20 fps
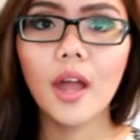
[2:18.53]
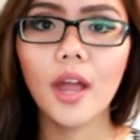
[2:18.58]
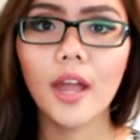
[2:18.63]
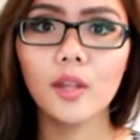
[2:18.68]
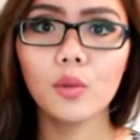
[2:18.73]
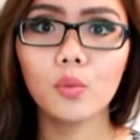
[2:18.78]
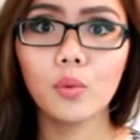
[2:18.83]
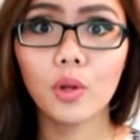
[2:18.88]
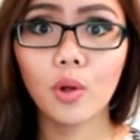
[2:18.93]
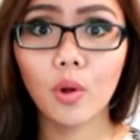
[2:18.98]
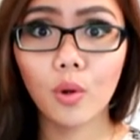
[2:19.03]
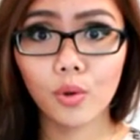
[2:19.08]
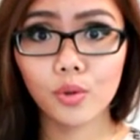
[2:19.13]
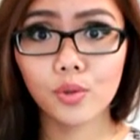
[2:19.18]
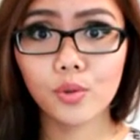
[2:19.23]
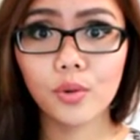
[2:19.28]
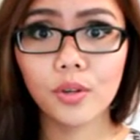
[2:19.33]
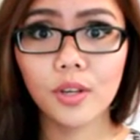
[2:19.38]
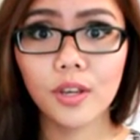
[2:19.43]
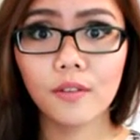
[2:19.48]
it will
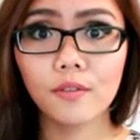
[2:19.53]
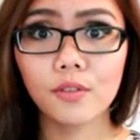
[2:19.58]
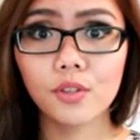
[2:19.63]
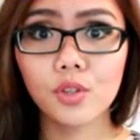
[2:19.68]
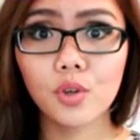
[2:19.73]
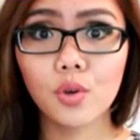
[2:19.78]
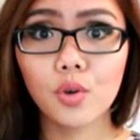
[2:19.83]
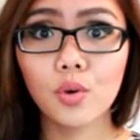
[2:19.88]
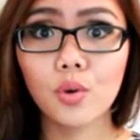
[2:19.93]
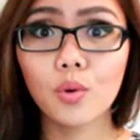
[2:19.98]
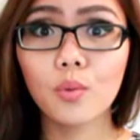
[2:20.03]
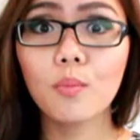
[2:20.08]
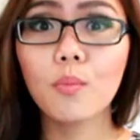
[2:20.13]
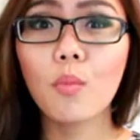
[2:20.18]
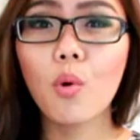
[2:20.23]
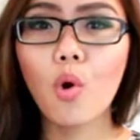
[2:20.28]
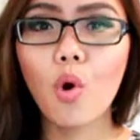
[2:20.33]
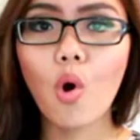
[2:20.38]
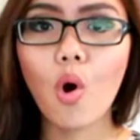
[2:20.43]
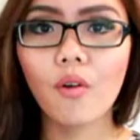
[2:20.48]
also gives you
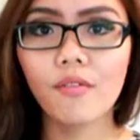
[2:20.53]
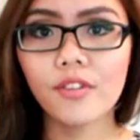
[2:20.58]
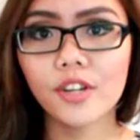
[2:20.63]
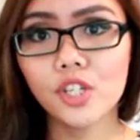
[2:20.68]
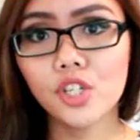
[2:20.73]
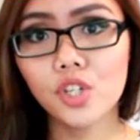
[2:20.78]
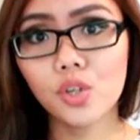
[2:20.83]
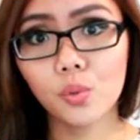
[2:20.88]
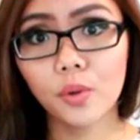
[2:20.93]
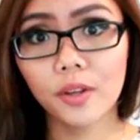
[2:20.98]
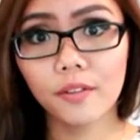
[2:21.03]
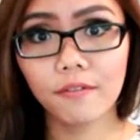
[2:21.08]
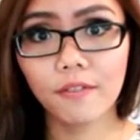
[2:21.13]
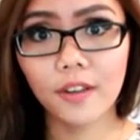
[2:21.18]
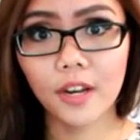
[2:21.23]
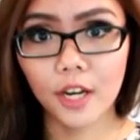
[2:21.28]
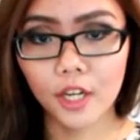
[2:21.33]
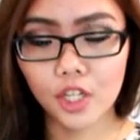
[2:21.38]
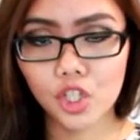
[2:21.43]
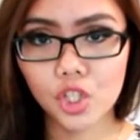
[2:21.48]
more of a dewy
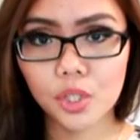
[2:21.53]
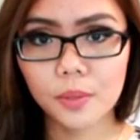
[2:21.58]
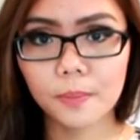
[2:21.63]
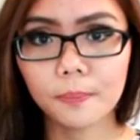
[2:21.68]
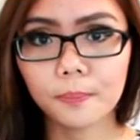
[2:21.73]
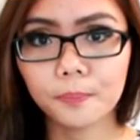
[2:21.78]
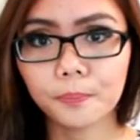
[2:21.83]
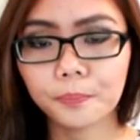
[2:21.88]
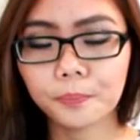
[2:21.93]
finish.